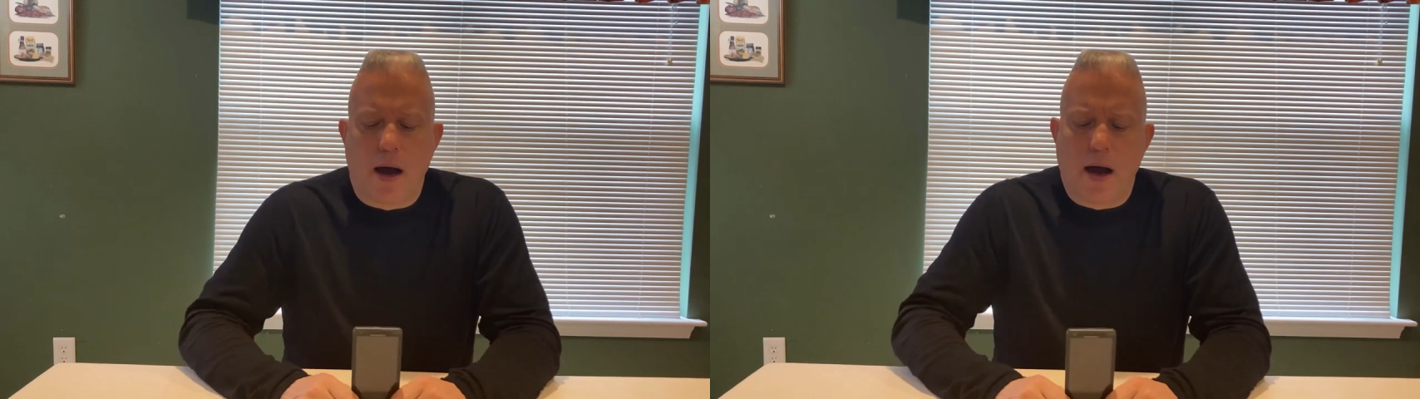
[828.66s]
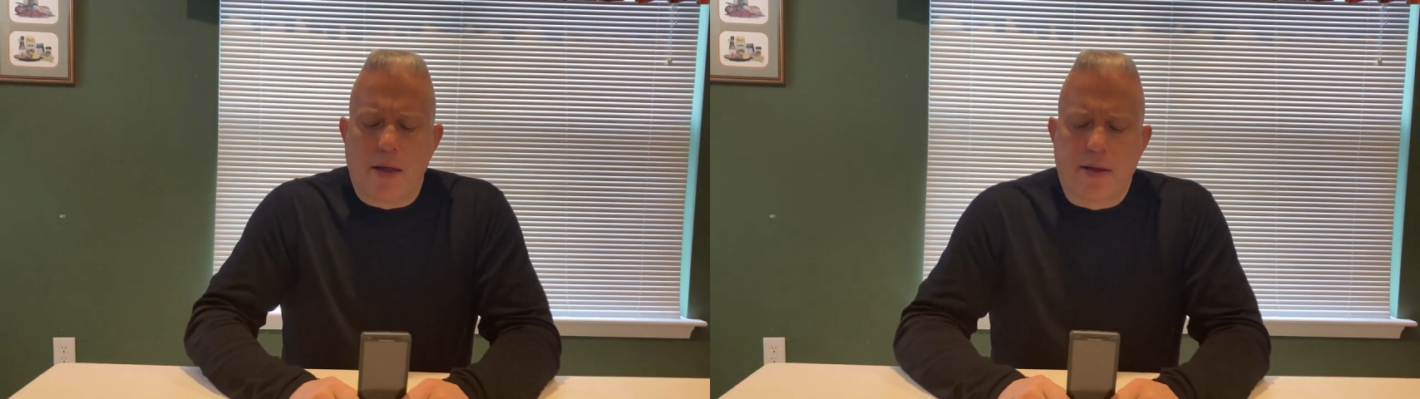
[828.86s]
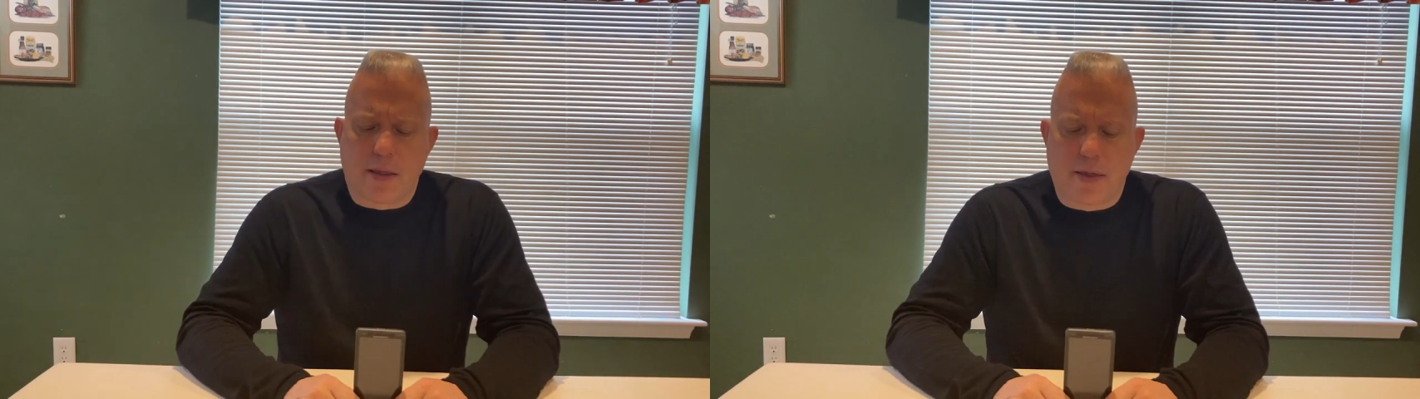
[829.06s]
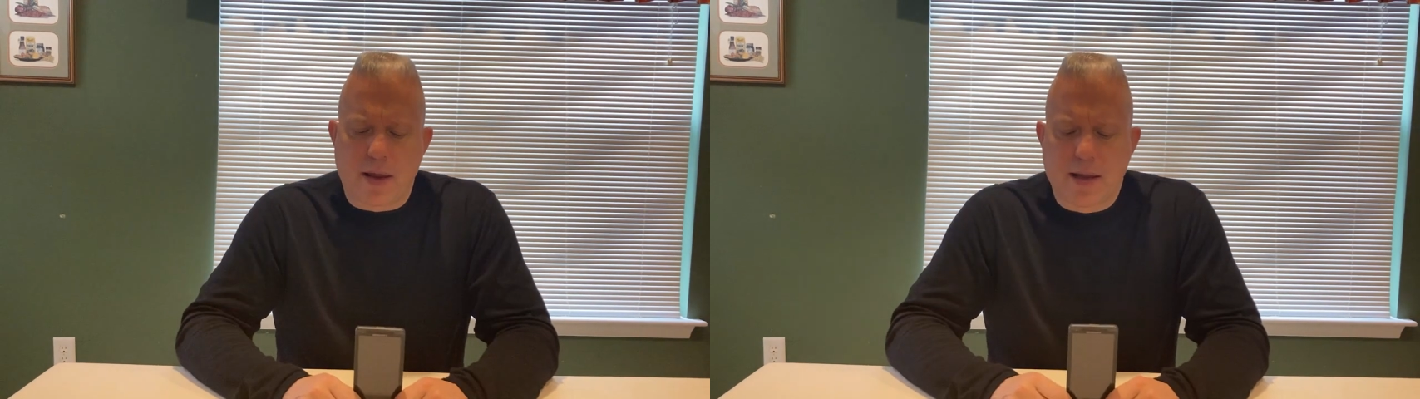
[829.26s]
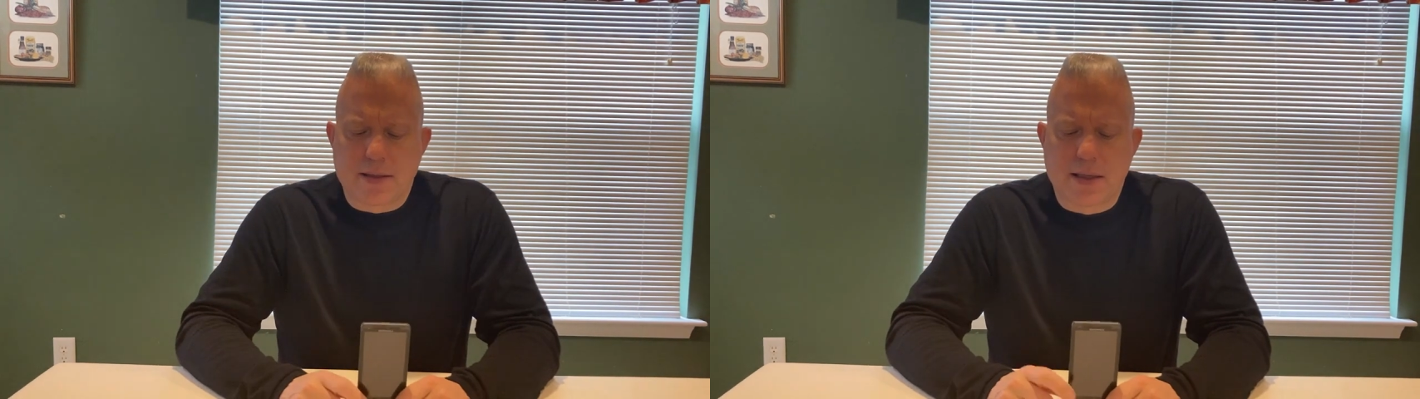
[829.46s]
Uh, the other
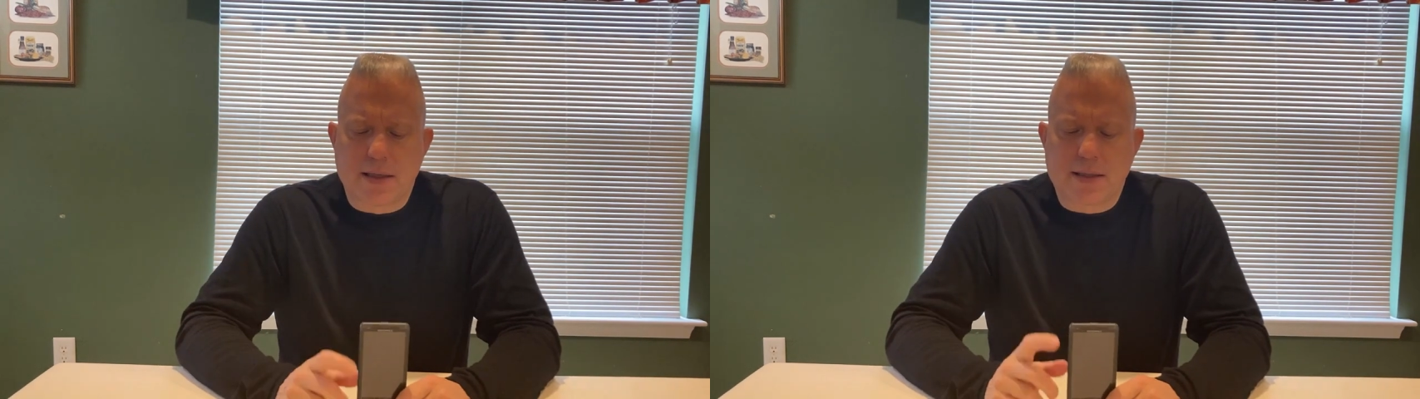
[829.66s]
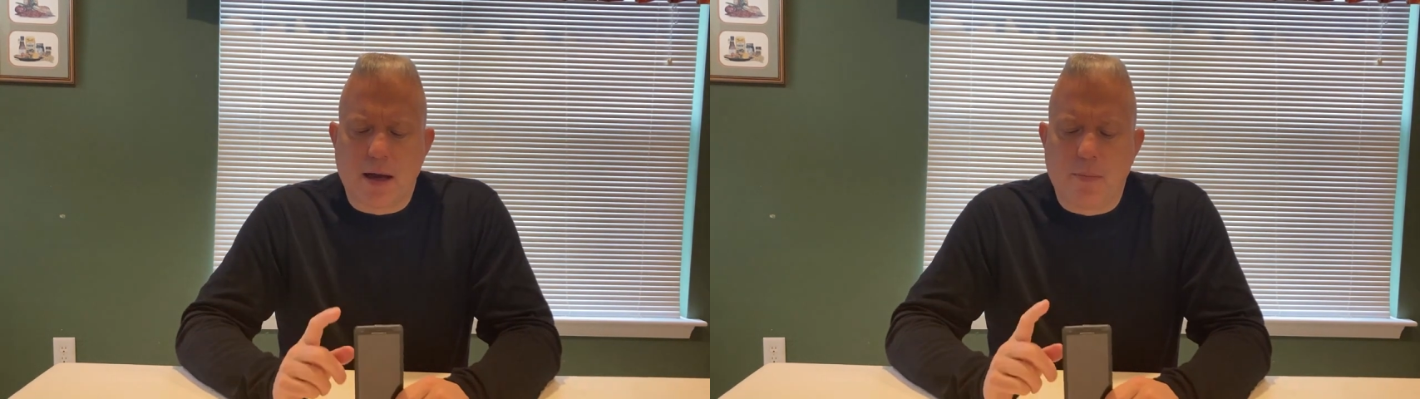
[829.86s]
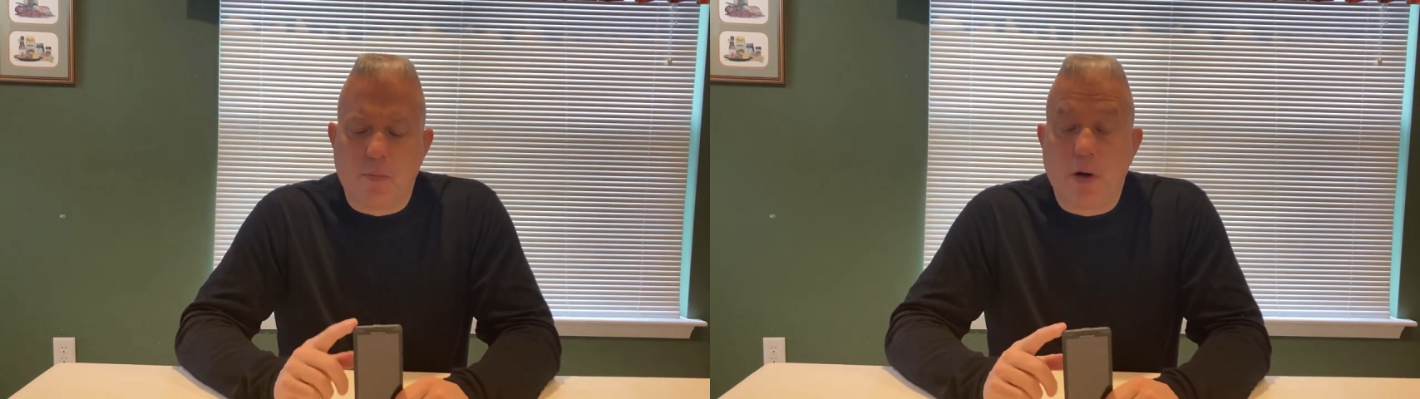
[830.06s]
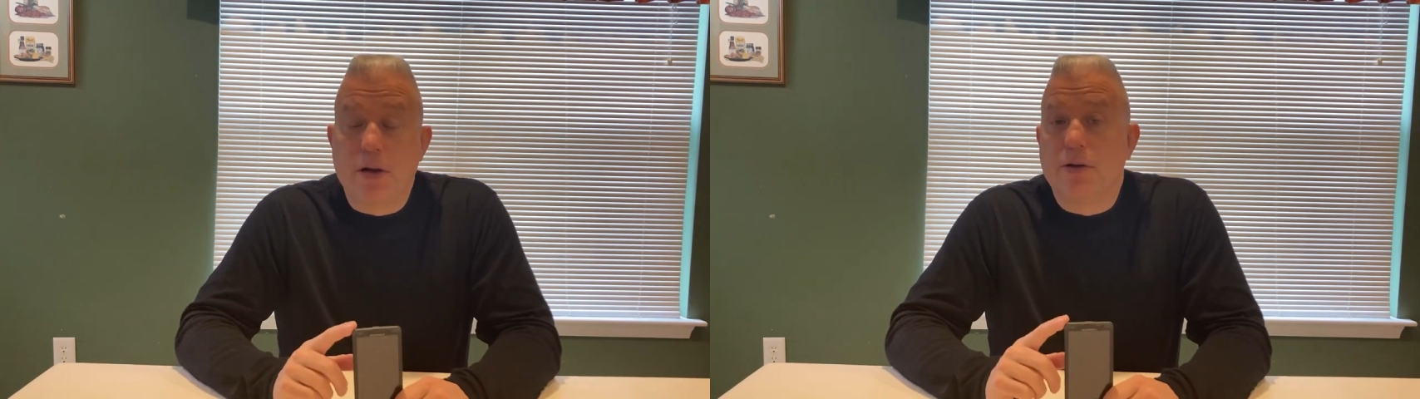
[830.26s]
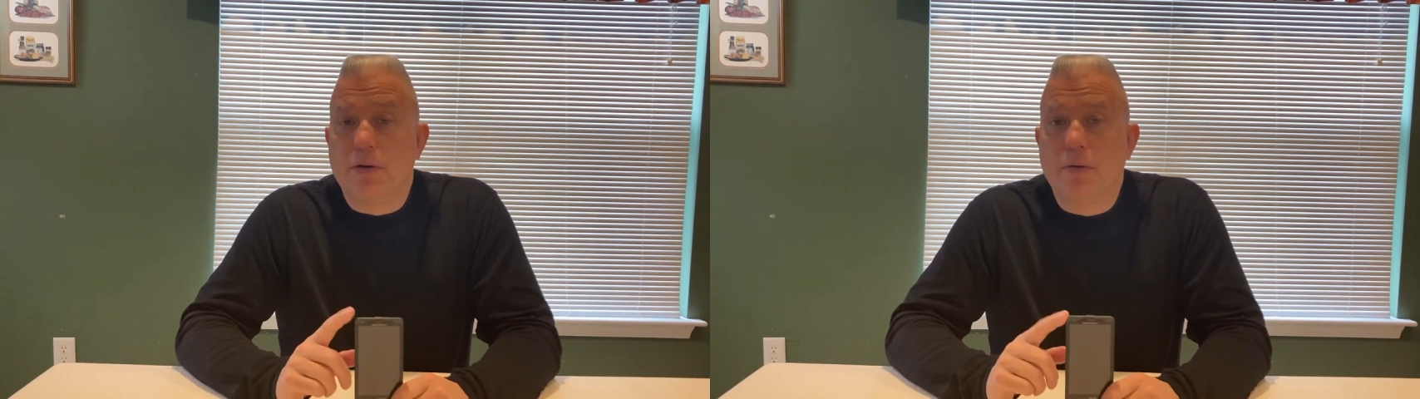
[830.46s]
thing is this: um,
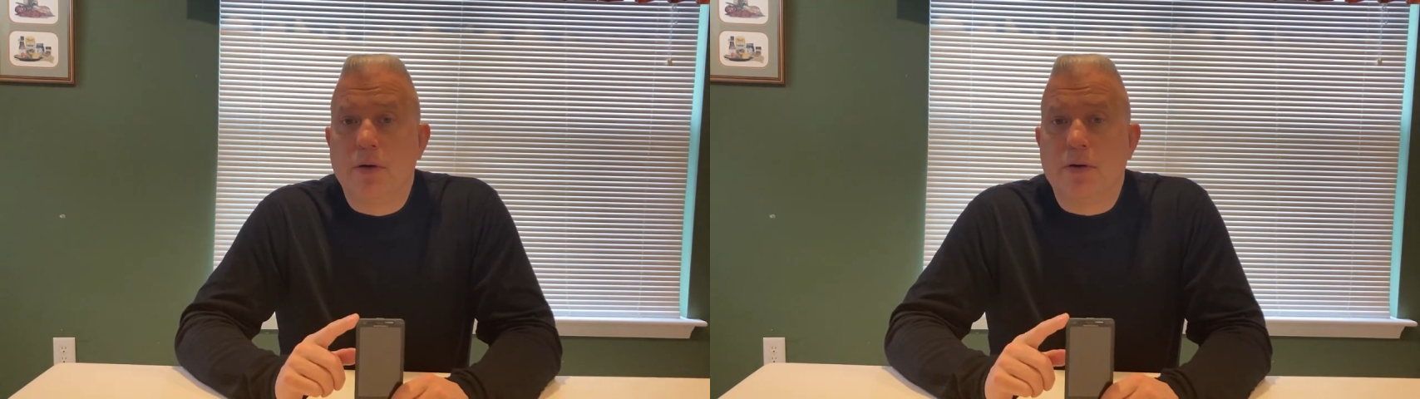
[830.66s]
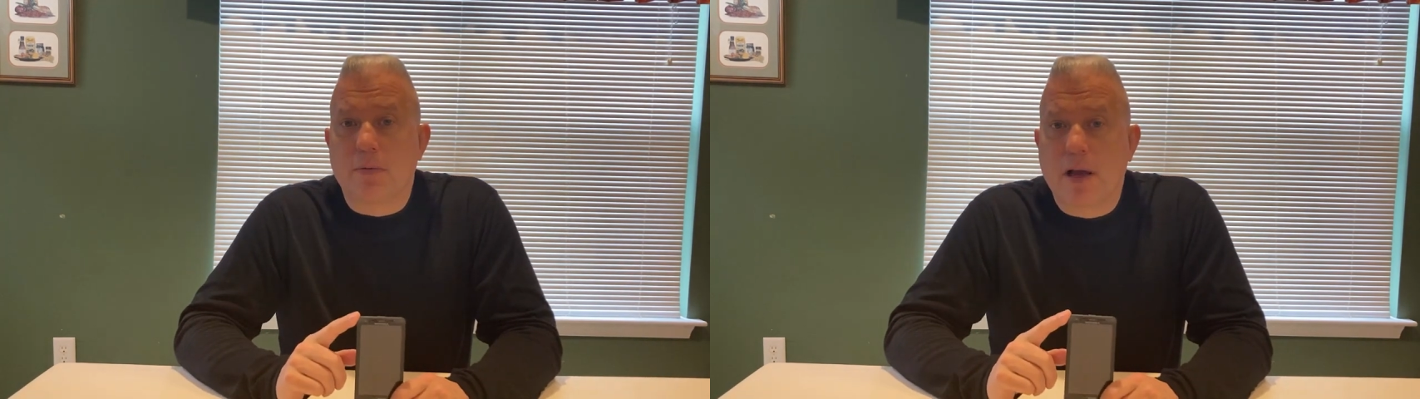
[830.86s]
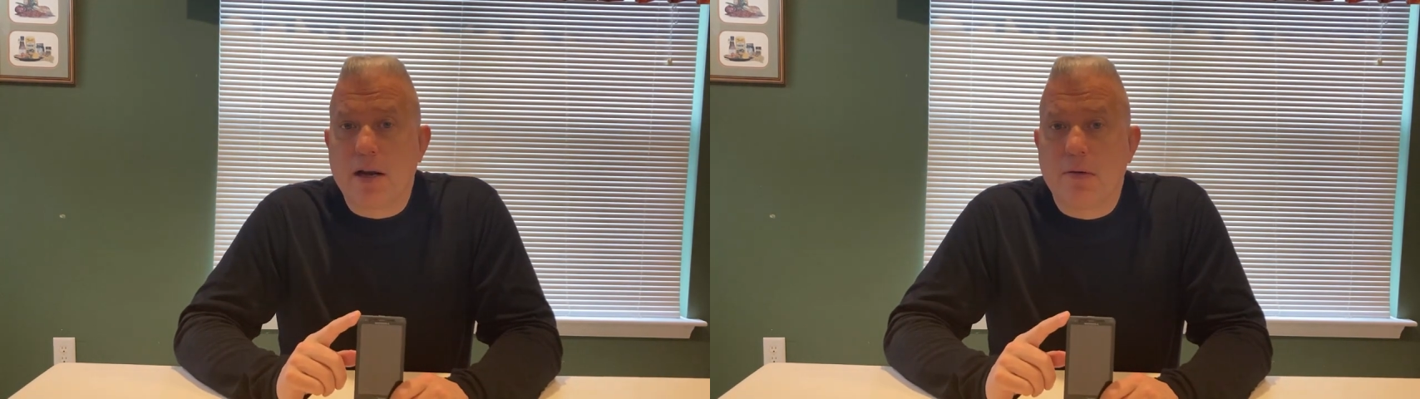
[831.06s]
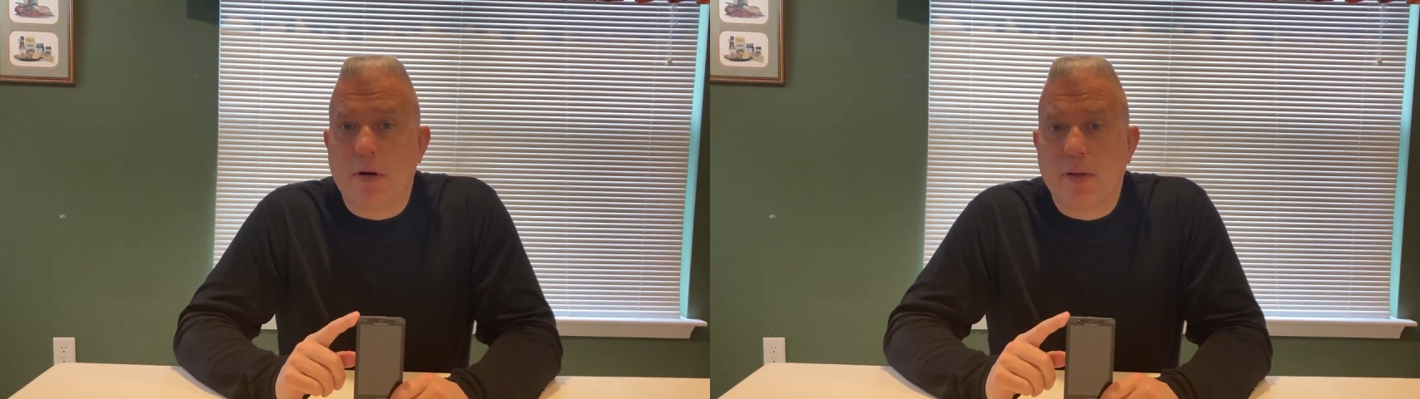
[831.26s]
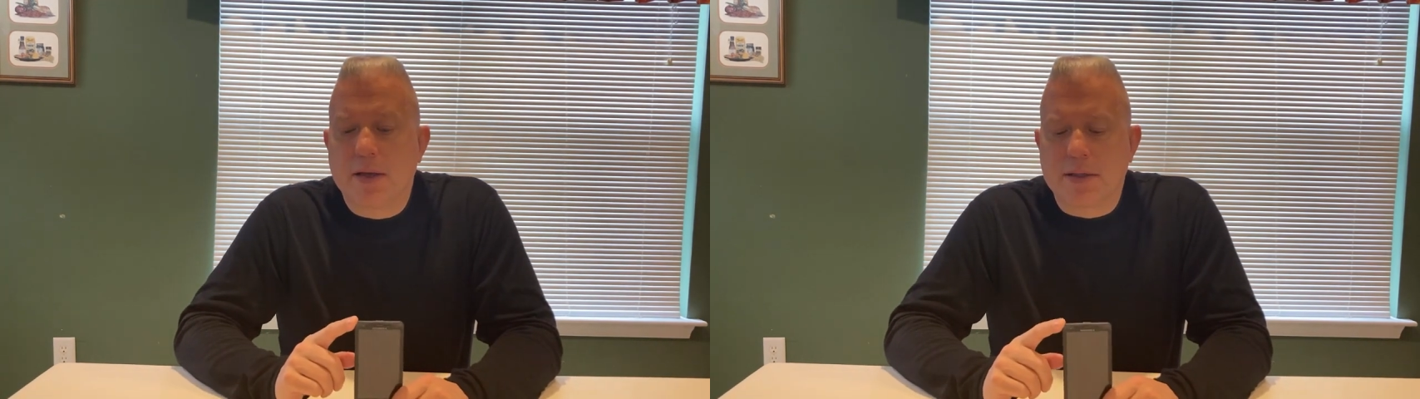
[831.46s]
when you do use the radio
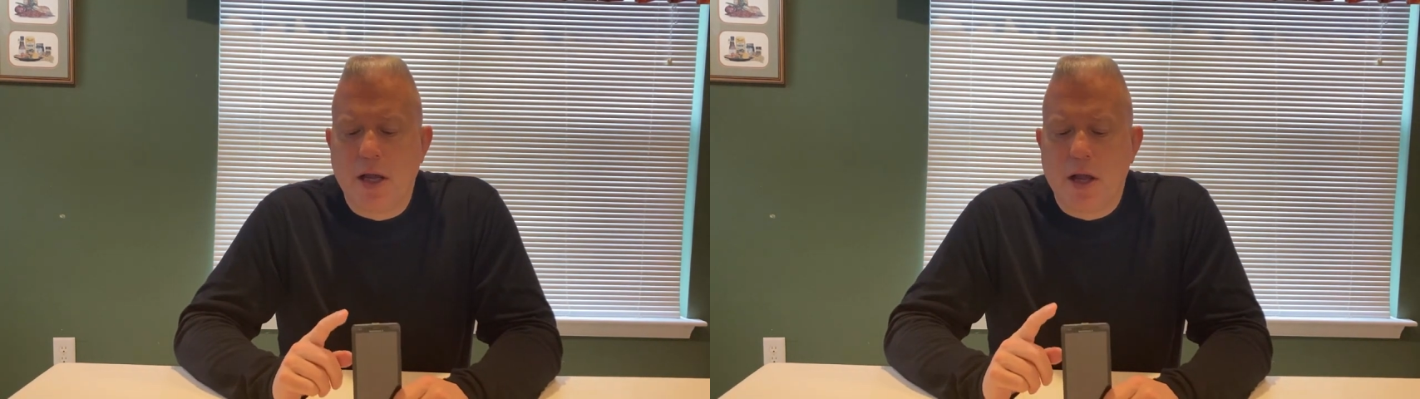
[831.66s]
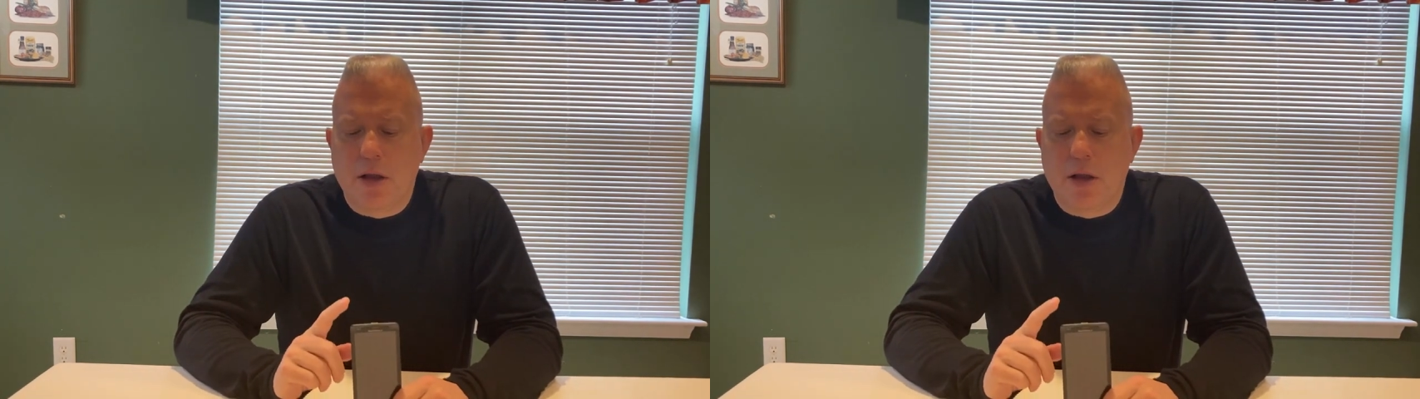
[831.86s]
on this,